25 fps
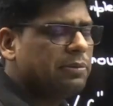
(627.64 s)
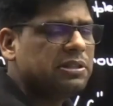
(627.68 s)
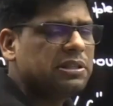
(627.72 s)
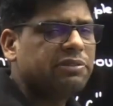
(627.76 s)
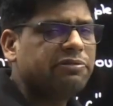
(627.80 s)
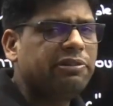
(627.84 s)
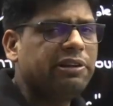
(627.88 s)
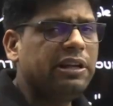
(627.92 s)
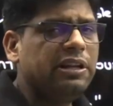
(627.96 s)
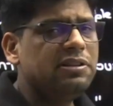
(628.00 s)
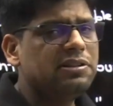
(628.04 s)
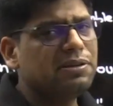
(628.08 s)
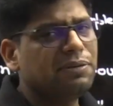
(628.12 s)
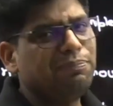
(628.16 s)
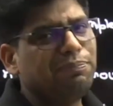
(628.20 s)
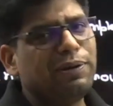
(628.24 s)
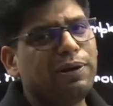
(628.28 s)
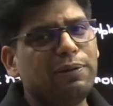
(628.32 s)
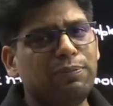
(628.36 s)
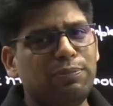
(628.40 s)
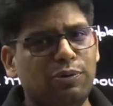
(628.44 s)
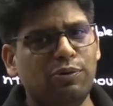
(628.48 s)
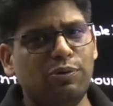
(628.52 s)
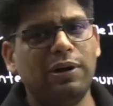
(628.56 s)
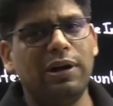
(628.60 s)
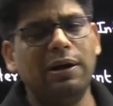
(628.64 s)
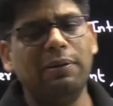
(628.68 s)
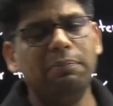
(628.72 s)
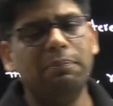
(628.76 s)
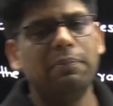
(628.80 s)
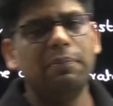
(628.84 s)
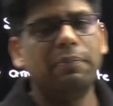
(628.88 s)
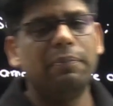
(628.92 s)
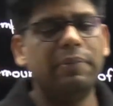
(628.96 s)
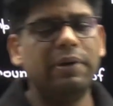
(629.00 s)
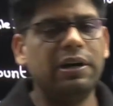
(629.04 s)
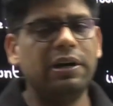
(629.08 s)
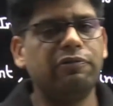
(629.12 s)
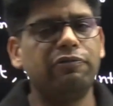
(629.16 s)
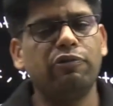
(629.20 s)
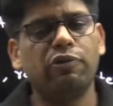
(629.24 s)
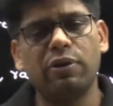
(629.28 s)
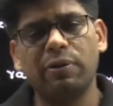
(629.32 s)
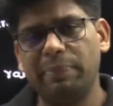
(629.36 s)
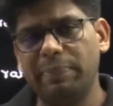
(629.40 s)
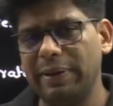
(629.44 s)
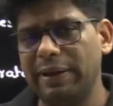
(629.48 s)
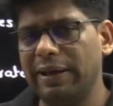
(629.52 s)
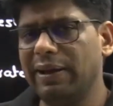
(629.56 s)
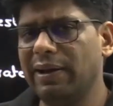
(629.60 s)
is a very simple program but
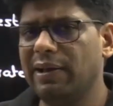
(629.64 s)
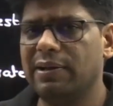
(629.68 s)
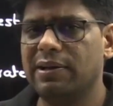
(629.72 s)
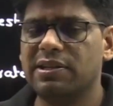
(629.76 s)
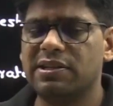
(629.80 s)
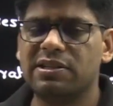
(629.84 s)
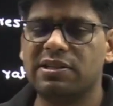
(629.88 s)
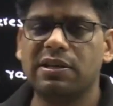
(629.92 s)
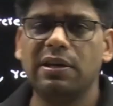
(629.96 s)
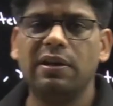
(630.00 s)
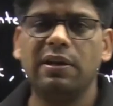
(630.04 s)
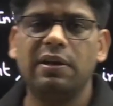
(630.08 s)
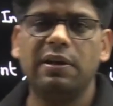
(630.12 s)
for beginners